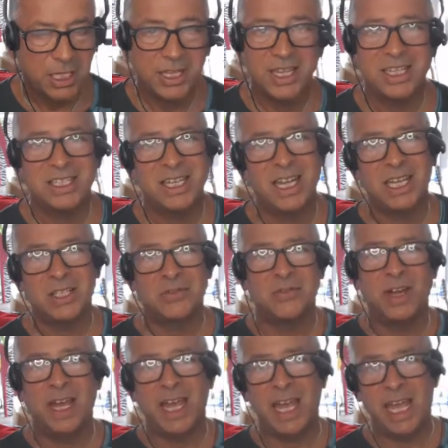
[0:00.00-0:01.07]
Now that takes
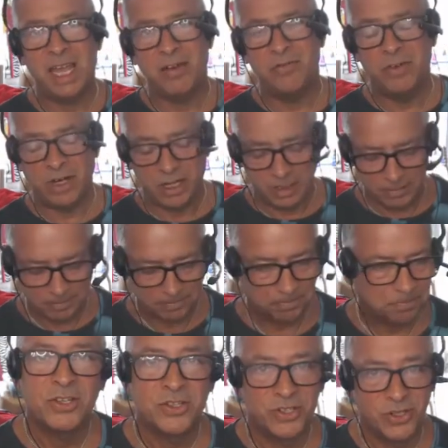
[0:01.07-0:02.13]
forever.
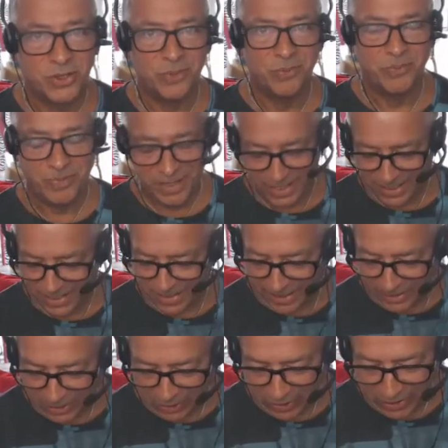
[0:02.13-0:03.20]
So here's a
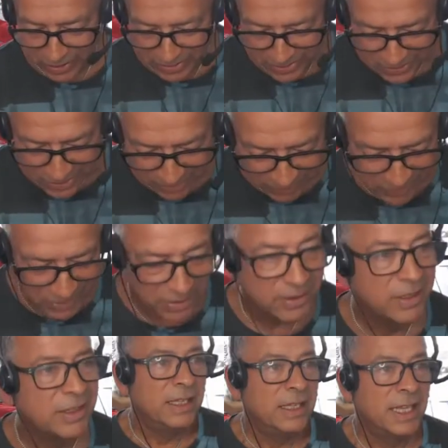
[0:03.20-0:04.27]
little thing I discovered.
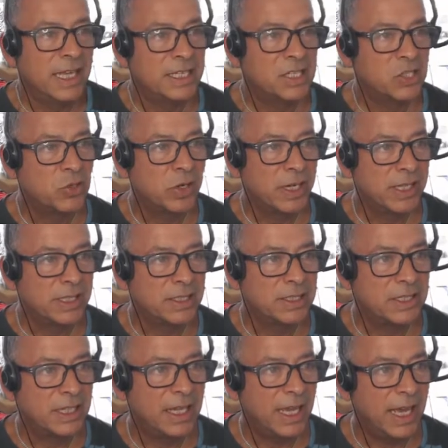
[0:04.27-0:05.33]
There's
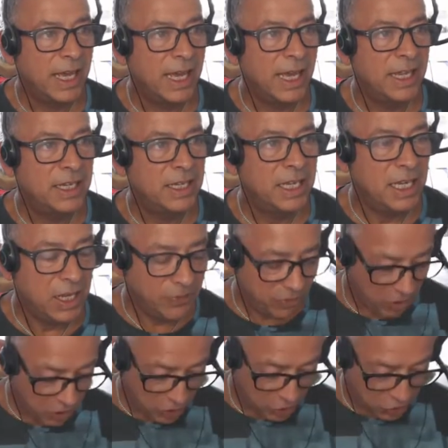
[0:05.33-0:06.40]
strings, and
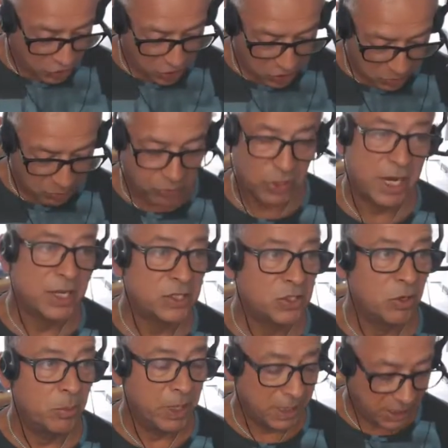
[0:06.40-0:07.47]
if I just
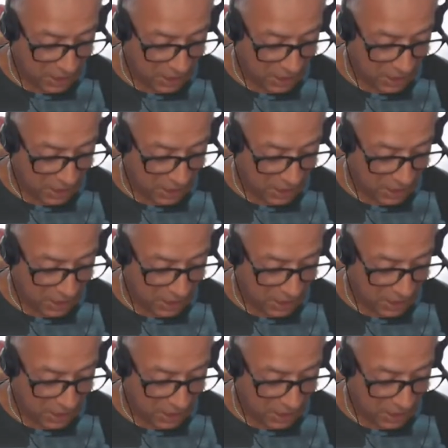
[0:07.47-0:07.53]
press on my